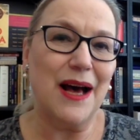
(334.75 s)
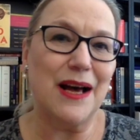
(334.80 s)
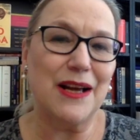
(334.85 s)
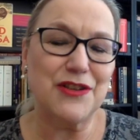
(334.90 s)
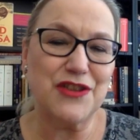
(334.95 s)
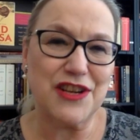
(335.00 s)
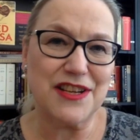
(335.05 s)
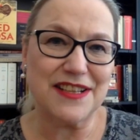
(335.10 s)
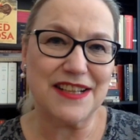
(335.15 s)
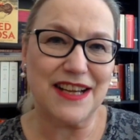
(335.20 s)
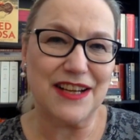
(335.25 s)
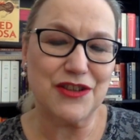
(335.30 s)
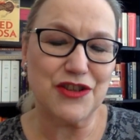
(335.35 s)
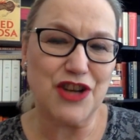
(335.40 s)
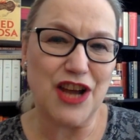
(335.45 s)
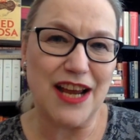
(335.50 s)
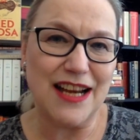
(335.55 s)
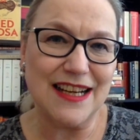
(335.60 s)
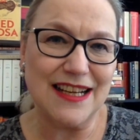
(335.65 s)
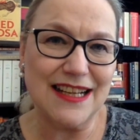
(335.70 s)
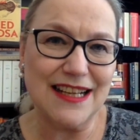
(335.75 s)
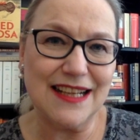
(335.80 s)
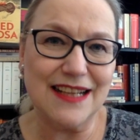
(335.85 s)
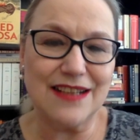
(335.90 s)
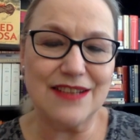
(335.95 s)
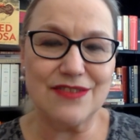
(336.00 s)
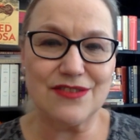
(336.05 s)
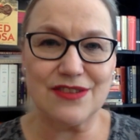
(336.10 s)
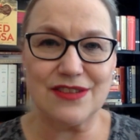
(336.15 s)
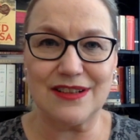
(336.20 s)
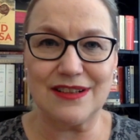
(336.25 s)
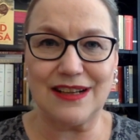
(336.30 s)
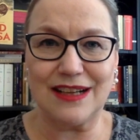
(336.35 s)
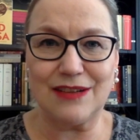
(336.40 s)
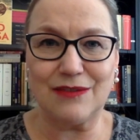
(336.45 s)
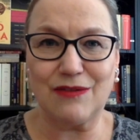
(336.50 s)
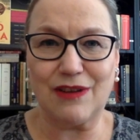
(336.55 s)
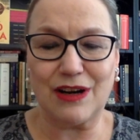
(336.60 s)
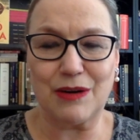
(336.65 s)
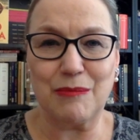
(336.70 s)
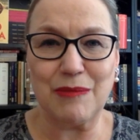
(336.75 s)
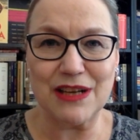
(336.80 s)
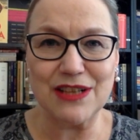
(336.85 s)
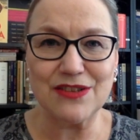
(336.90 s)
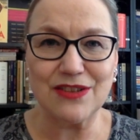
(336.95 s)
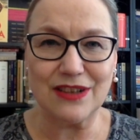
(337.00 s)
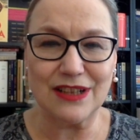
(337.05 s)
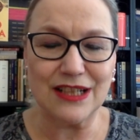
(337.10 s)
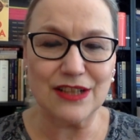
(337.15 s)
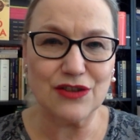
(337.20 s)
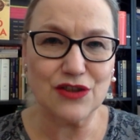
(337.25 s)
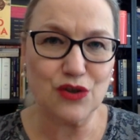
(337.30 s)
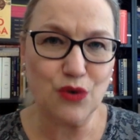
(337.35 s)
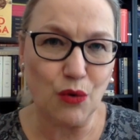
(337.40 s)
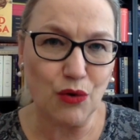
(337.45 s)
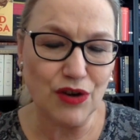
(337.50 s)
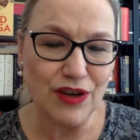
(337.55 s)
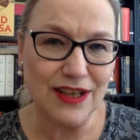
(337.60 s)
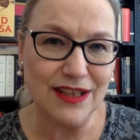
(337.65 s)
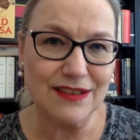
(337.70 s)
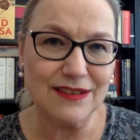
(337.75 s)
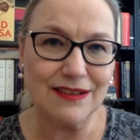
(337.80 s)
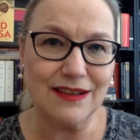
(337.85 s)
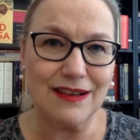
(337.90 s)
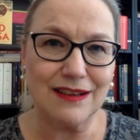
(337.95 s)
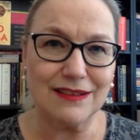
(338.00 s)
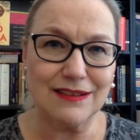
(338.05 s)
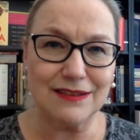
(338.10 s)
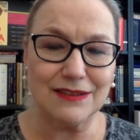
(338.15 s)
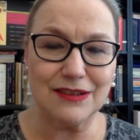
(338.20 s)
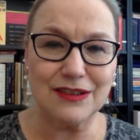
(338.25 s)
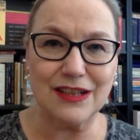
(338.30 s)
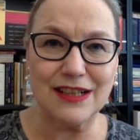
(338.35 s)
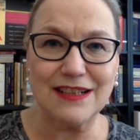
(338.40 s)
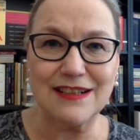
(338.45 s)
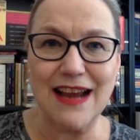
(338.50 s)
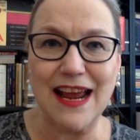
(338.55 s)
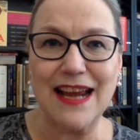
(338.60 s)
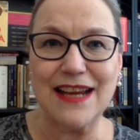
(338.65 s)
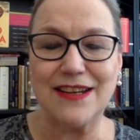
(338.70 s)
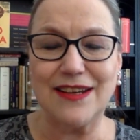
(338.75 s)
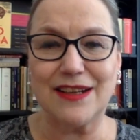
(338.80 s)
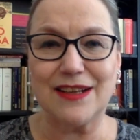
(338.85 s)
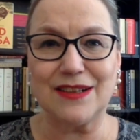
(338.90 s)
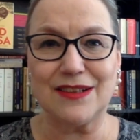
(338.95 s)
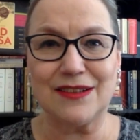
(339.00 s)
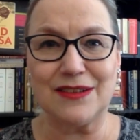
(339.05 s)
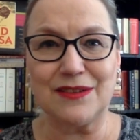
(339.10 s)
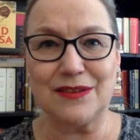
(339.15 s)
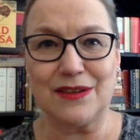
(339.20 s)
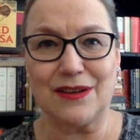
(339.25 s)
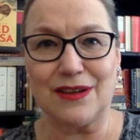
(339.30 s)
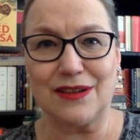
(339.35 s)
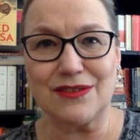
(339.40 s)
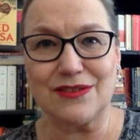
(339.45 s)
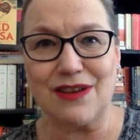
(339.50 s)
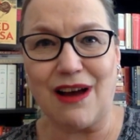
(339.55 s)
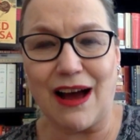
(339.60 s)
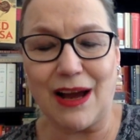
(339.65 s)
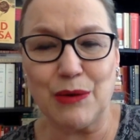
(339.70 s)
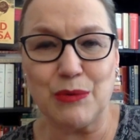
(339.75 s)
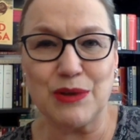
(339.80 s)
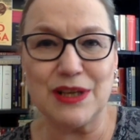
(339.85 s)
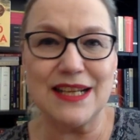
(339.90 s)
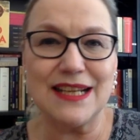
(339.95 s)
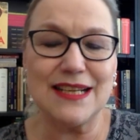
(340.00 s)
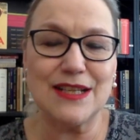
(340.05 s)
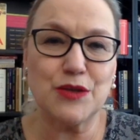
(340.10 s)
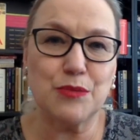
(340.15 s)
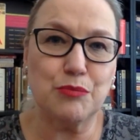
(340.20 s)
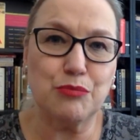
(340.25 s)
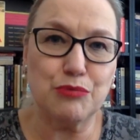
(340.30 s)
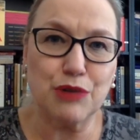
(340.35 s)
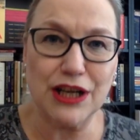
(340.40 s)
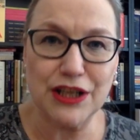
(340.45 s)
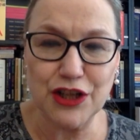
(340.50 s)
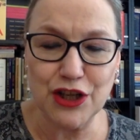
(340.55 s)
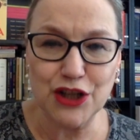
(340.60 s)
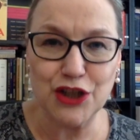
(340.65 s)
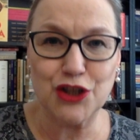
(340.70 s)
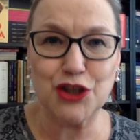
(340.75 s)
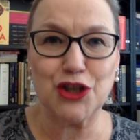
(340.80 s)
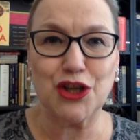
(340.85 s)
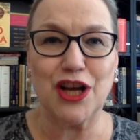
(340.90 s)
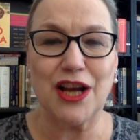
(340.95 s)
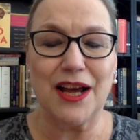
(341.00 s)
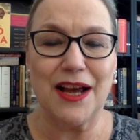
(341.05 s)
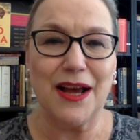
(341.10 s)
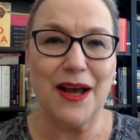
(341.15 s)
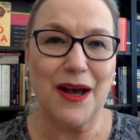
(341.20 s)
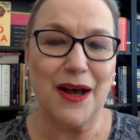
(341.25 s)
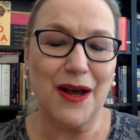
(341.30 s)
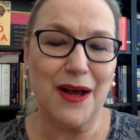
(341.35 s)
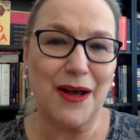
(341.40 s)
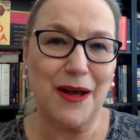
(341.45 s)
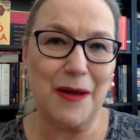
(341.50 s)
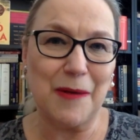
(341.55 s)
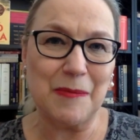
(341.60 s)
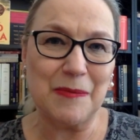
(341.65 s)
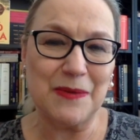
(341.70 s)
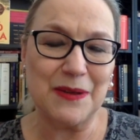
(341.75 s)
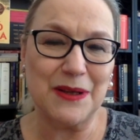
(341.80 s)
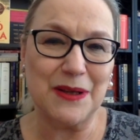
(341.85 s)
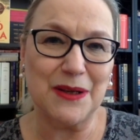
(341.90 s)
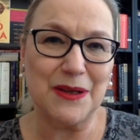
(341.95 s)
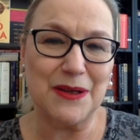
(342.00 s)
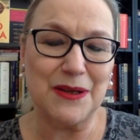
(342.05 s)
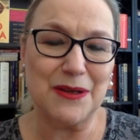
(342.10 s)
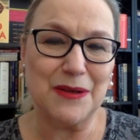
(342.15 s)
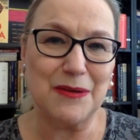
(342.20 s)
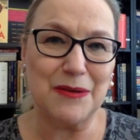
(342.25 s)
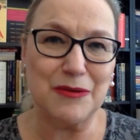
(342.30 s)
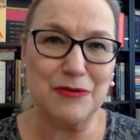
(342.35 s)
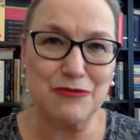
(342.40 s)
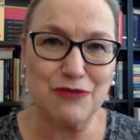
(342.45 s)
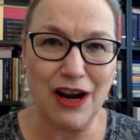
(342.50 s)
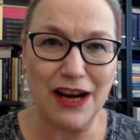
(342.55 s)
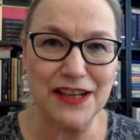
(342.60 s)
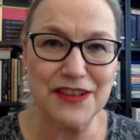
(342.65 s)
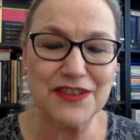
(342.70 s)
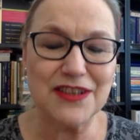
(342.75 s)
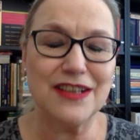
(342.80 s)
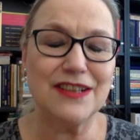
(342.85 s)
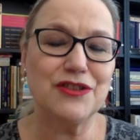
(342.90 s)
Jessica J. Lee is an environmental historian, Canadian, Taiwanese British writer.